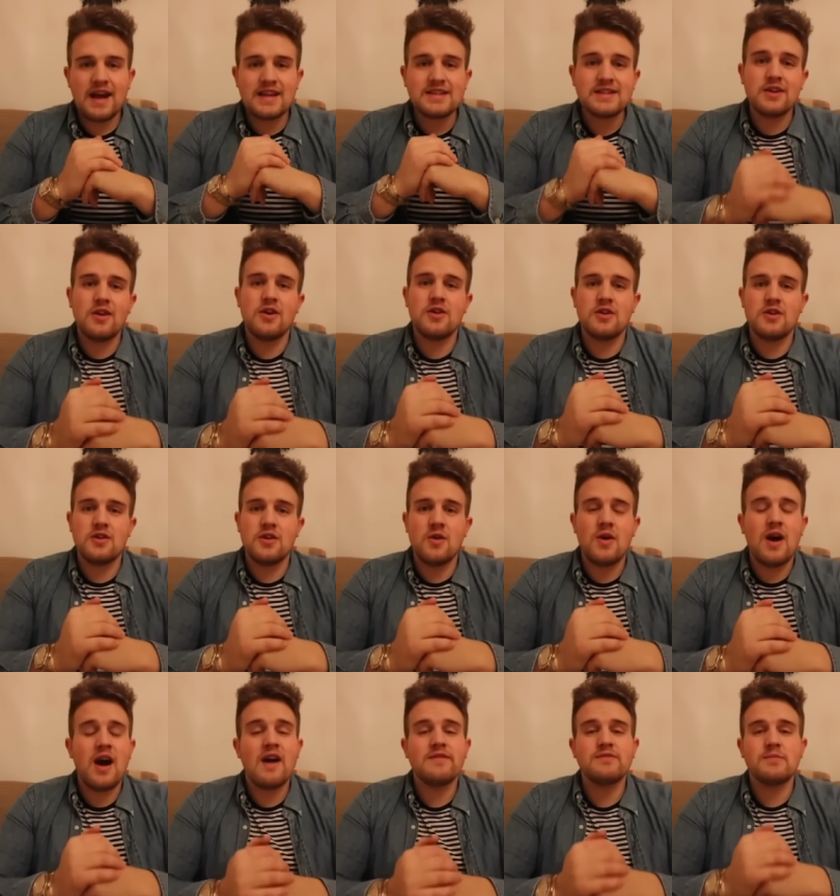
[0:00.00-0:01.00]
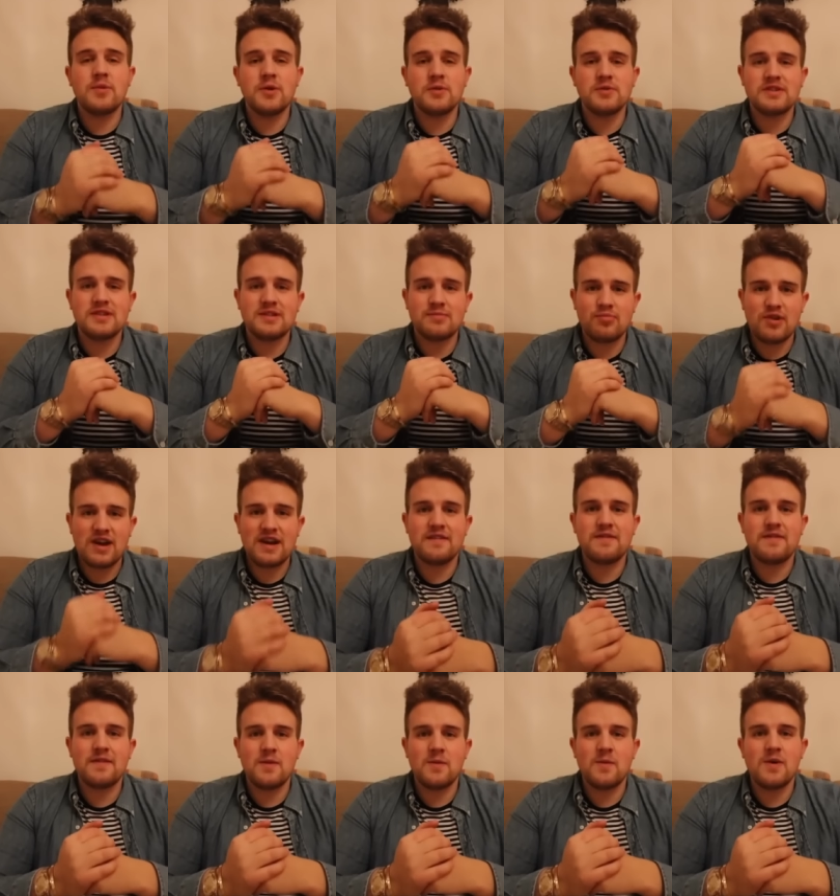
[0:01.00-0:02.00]
as a lot of you know, I haven't posted a prank
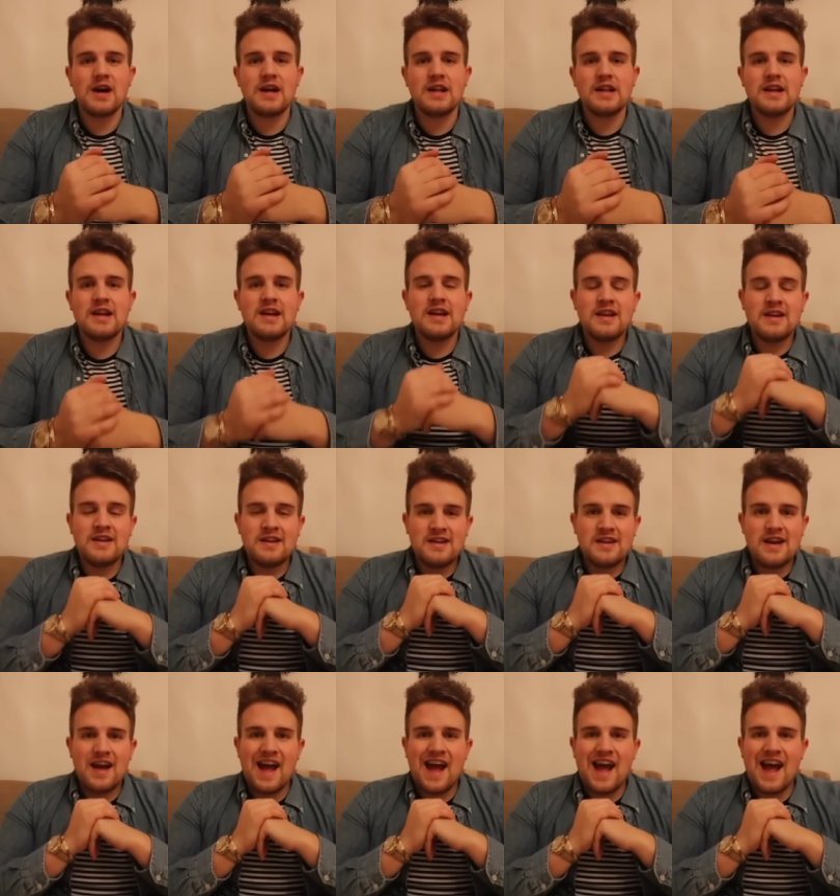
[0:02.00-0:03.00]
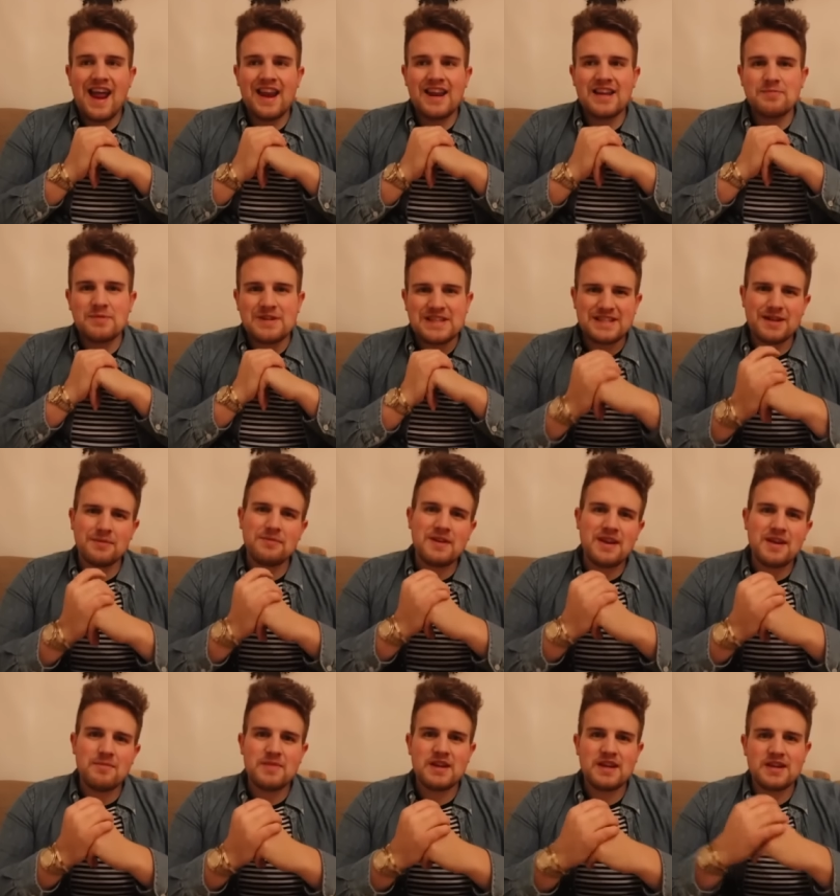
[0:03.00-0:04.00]
for a while, and it's been
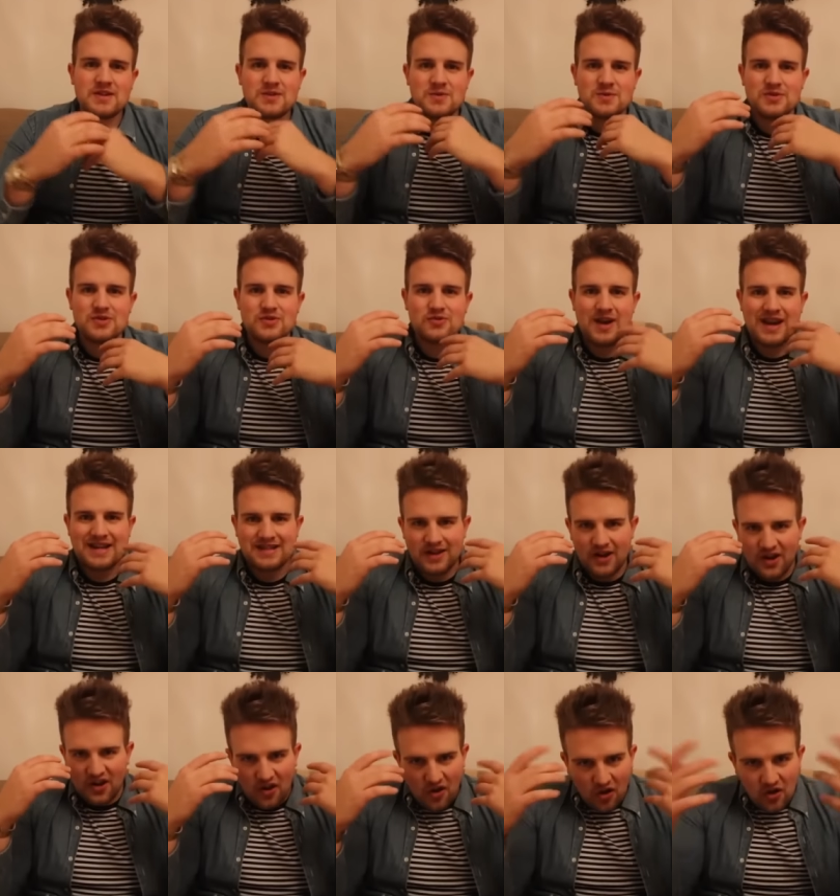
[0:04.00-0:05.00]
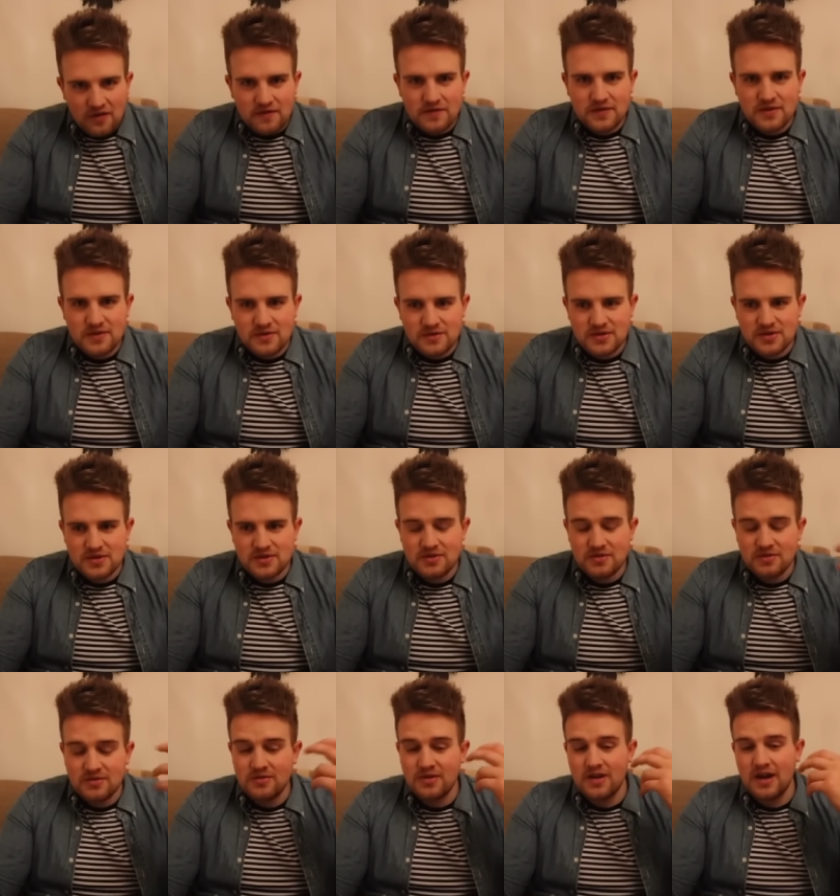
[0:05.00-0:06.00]
something I mean to address a lot of you
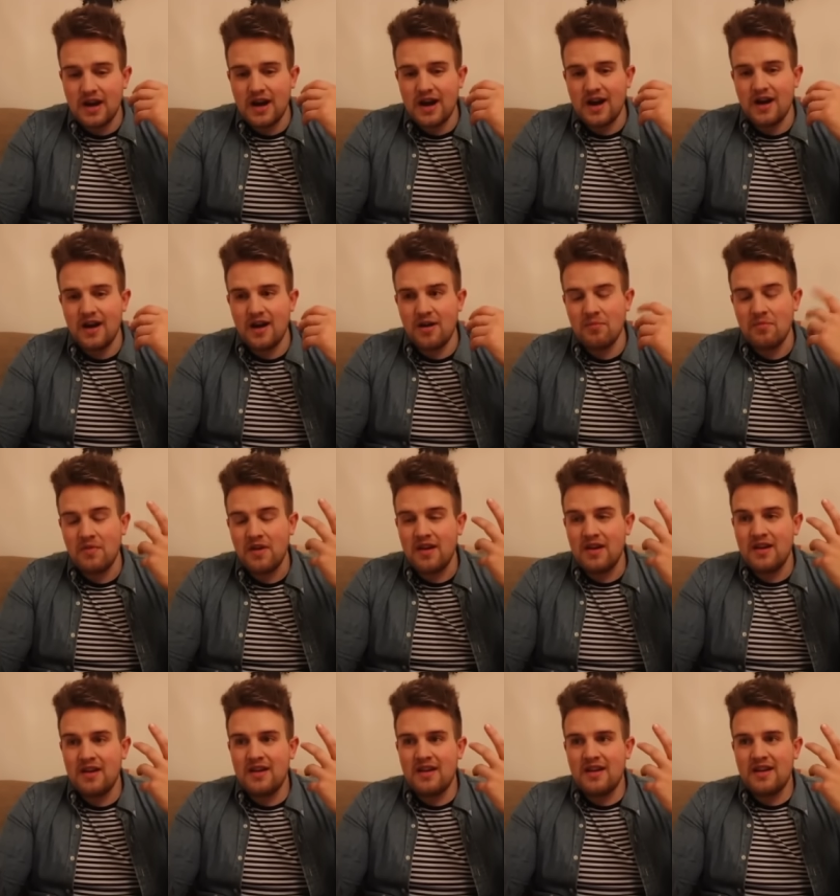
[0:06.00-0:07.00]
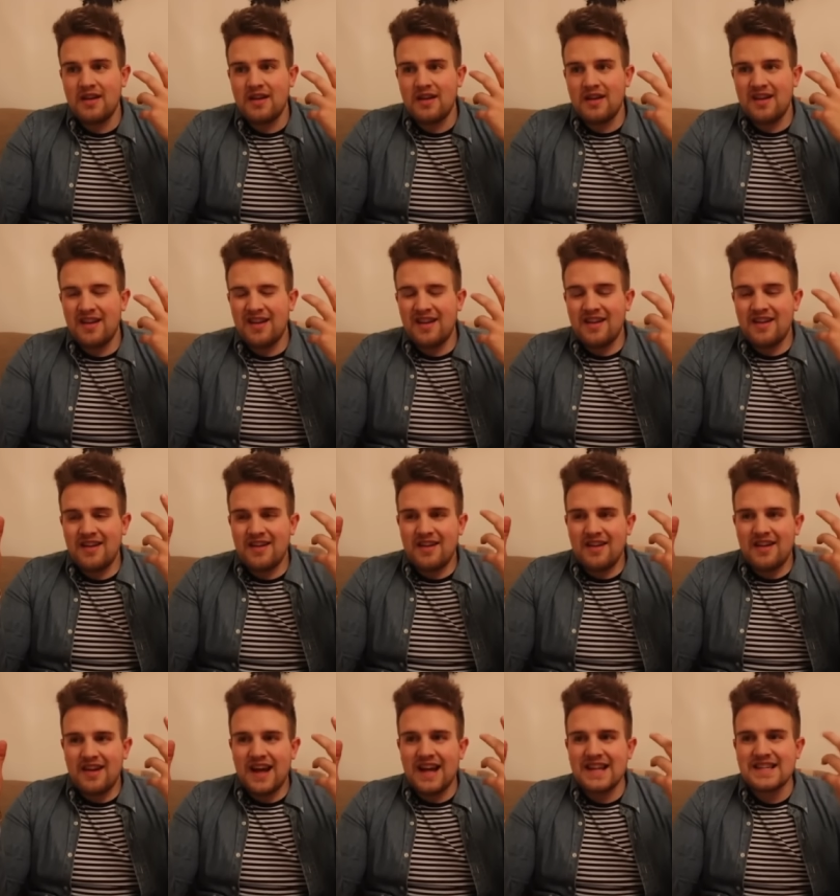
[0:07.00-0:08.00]
to. Um,
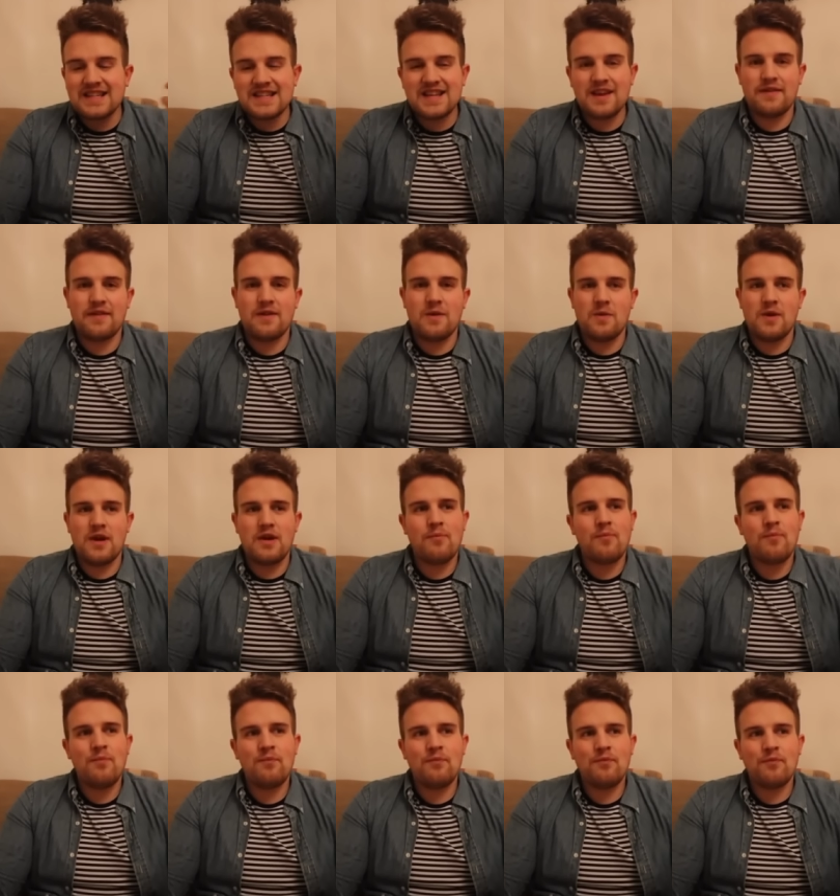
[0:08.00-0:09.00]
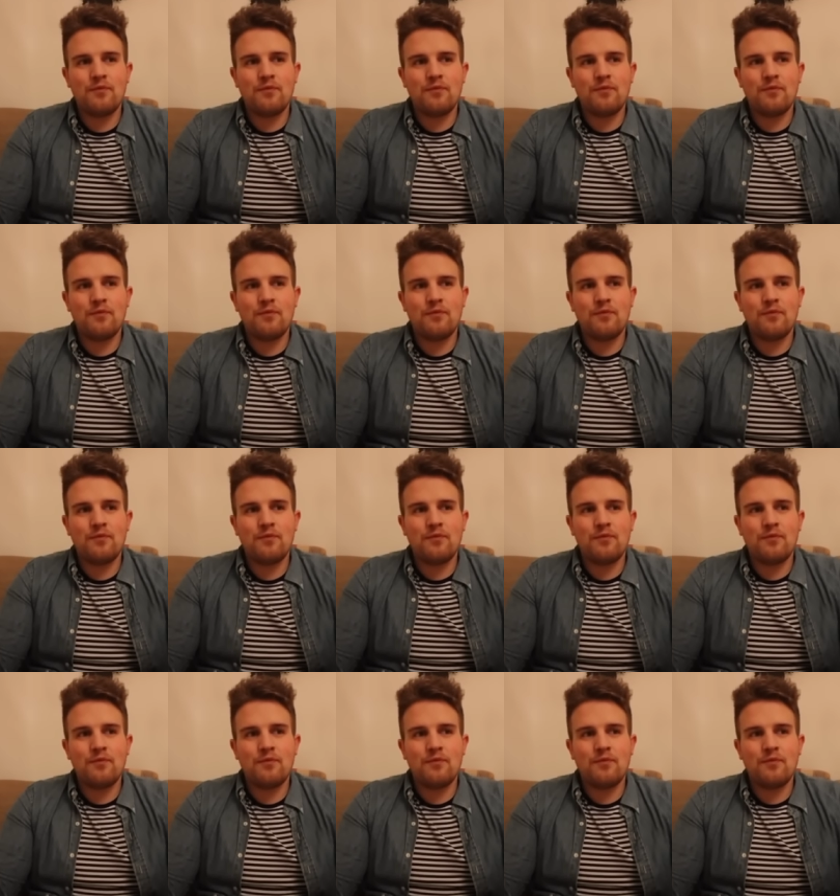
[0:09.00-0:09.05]
it's a difficult one,